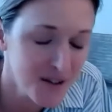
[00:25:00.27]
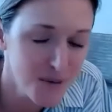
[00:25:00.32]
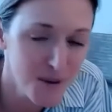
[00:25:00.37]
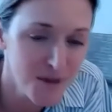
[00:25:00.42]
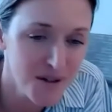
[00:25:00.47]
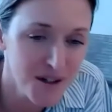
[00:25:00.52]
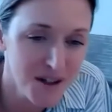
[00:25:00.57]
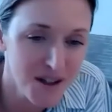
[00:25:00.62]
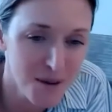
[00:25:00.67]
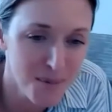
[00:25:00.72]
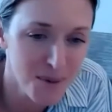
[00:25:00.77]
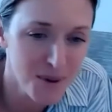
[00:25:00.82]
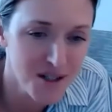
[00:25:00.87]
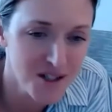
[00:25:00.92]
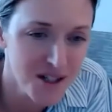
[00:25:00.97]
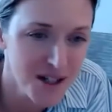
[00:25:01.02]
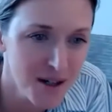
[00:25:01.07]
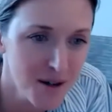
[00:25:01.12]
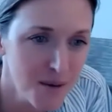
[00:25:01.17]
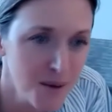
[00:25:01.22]
and we really
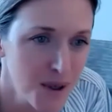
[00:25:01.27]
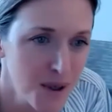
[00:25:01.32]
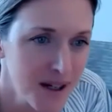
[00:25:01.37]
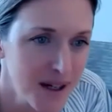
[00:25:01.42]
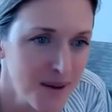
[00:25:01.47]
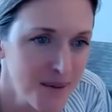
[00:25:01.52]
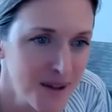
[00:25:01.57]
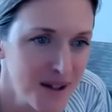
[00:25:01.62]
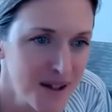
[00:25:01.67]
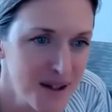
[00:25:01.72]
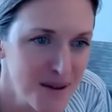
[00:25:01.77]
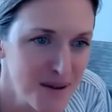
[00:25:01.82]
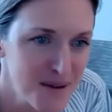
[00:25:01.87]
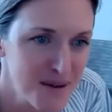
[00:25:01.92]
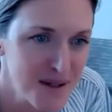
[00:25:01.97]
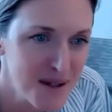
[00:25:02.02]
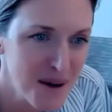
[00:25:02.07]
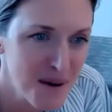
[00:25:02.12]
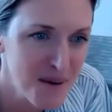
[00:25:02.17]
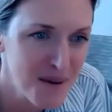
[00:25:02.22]
appreciated working with you.
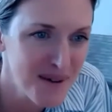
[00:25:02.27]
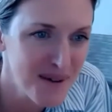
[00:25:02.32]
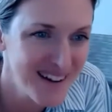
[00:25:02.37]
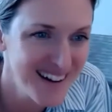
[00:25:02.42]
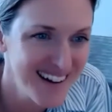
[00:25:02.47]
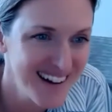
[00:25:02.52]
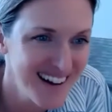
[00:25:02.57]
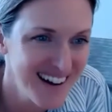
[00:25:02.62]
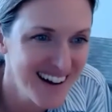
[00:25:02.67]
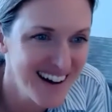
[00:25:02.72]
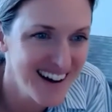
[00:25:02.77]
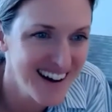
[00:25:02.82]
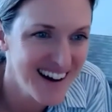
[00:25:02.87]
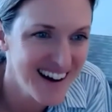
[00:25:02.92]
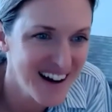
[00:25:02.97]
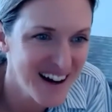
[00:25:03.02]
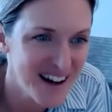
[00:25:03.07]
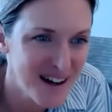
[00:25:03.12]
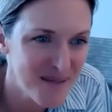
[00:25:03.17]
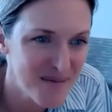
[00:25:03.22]
So,
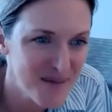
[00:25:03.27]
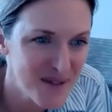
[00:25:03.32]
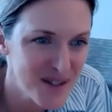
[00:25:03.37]
um,